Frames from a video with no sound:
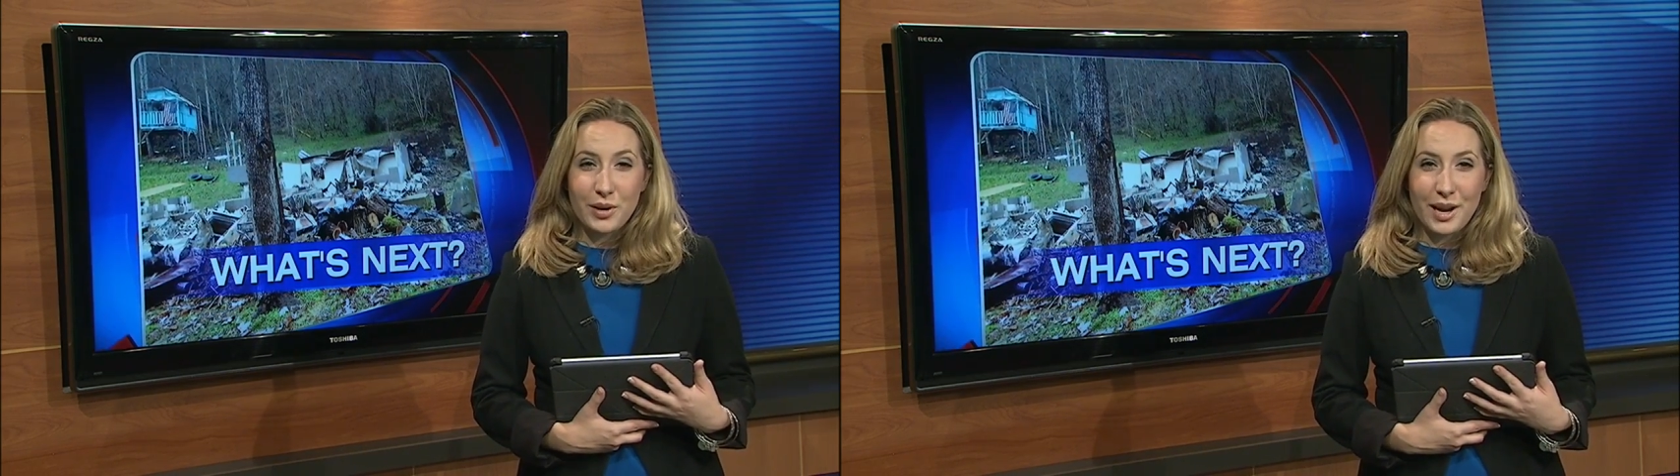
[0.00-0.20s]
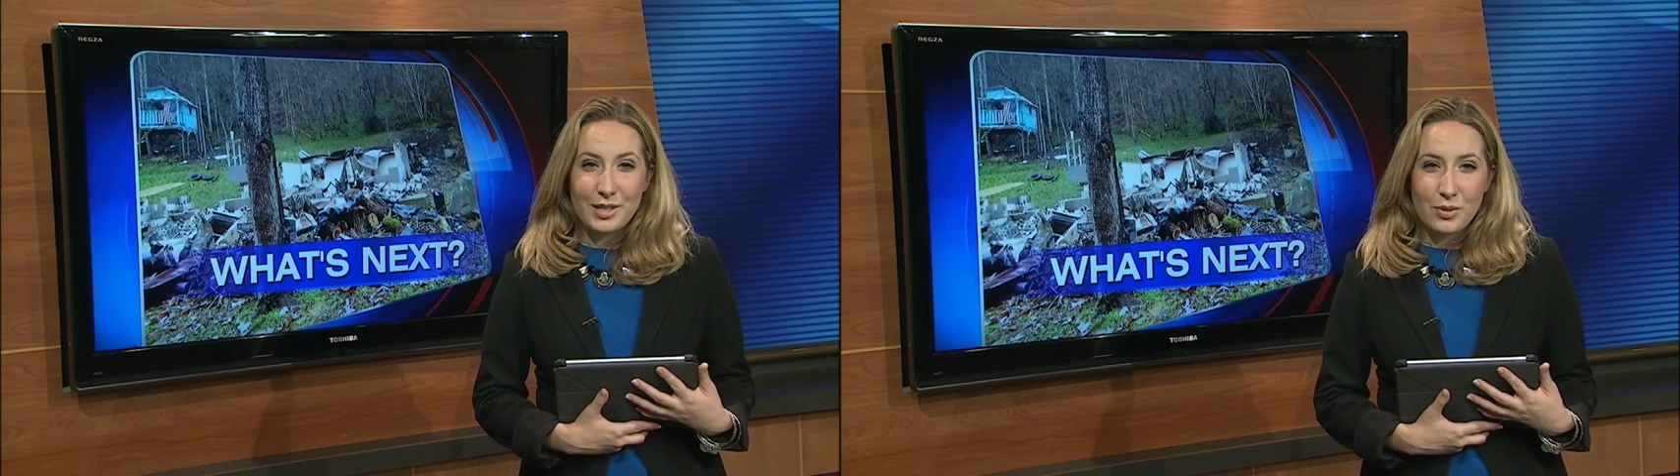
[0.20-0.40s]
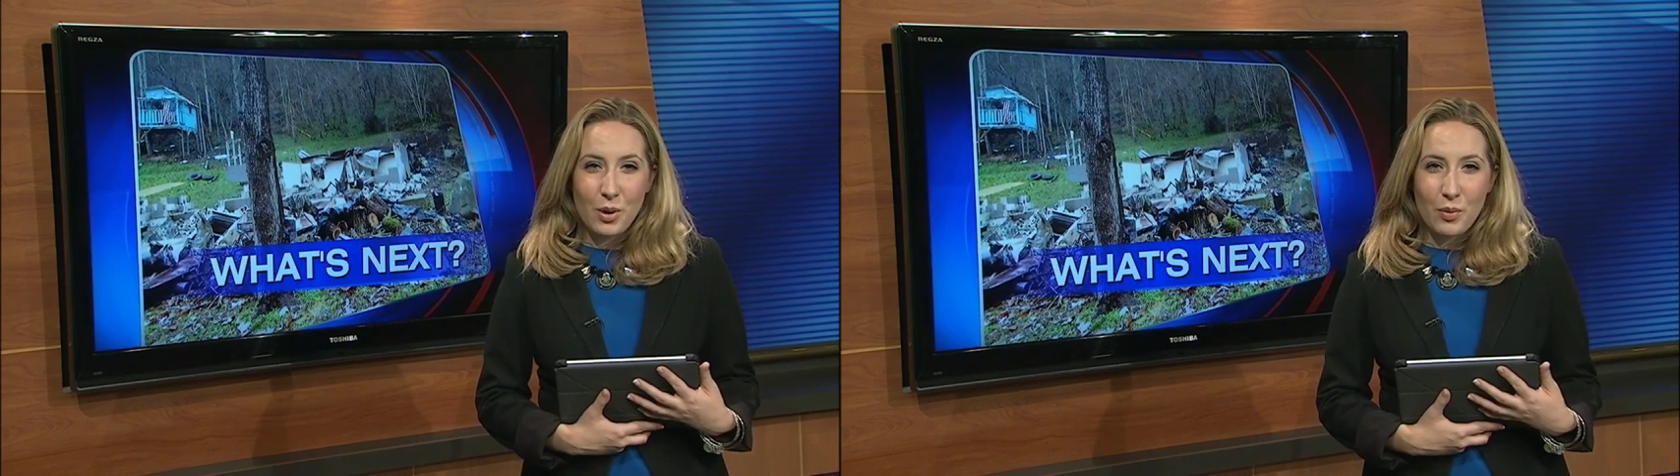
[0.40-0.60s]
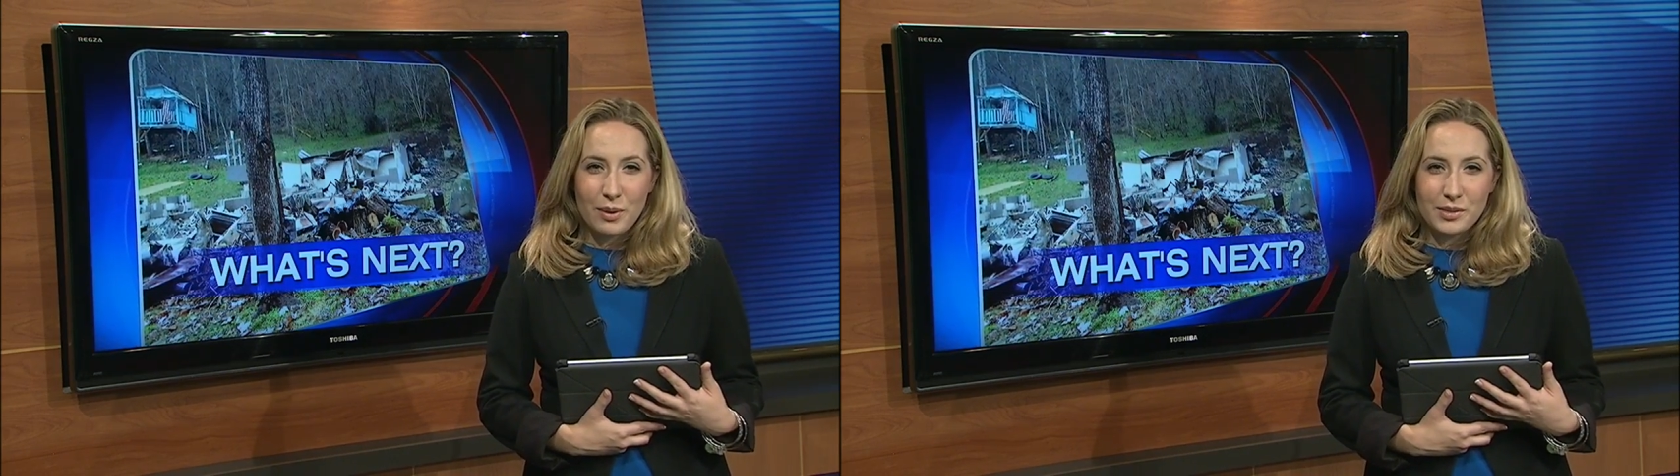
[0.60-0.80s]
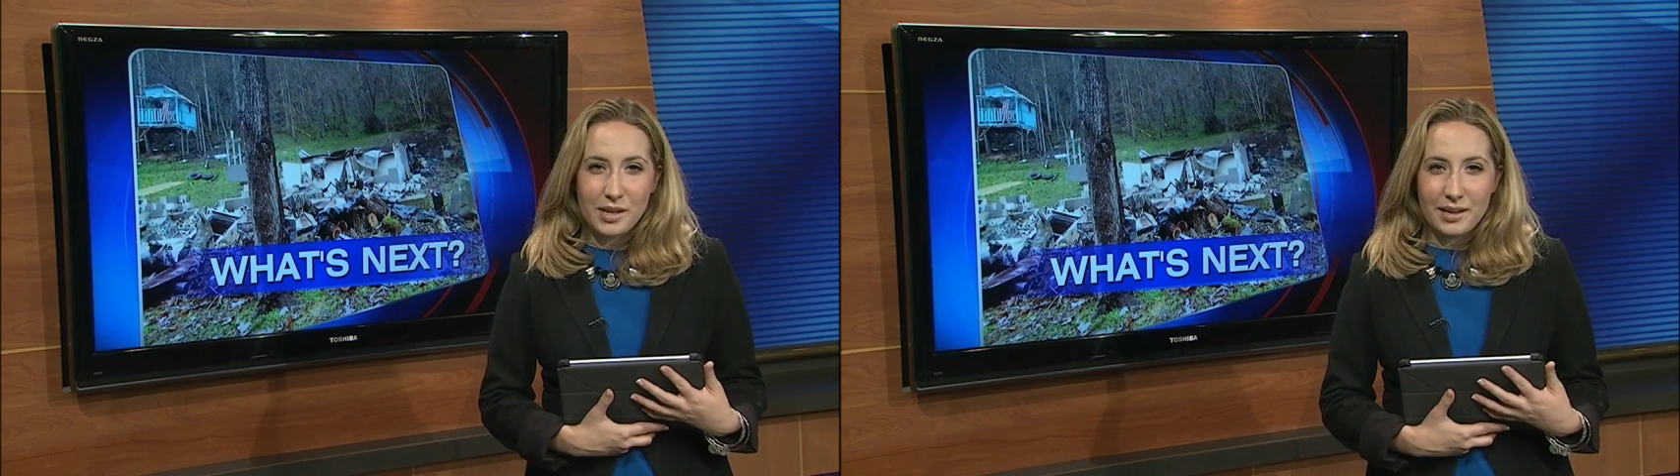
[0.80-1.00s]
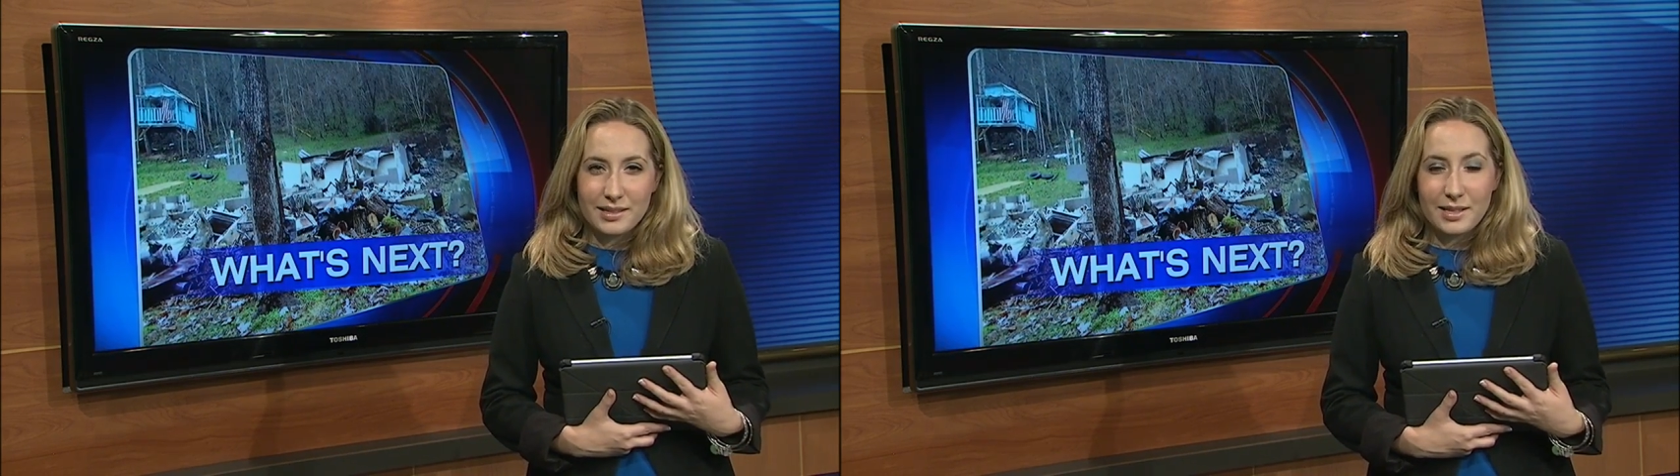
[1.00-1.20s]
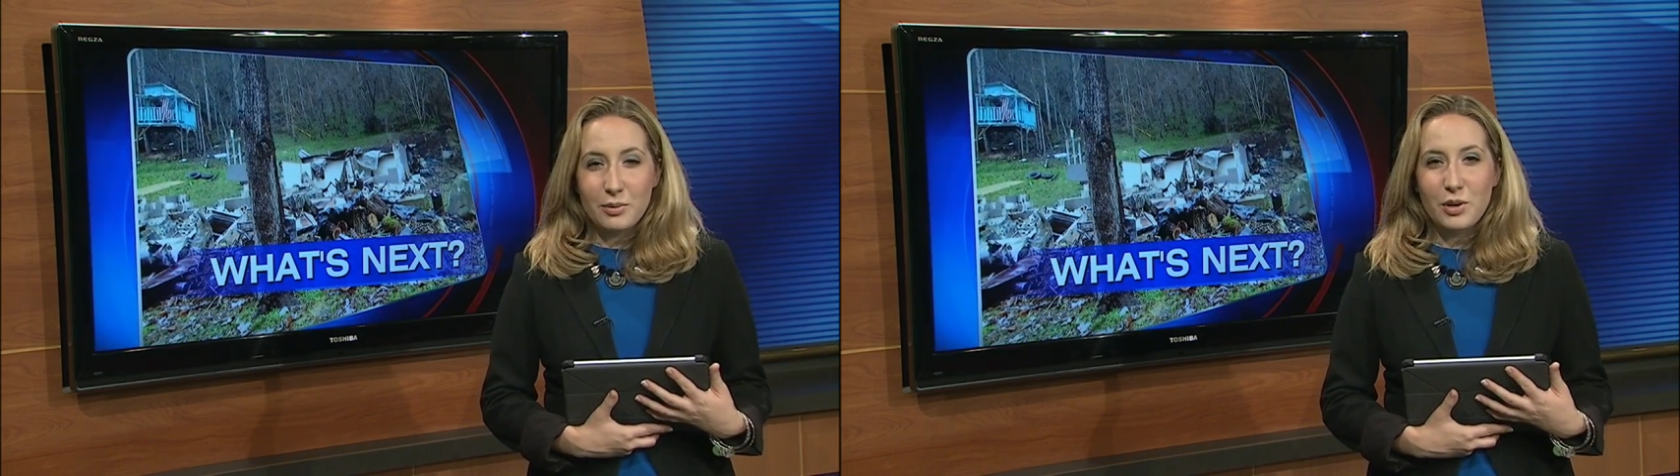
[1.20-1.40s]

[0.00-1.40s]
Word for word: you can head to our website,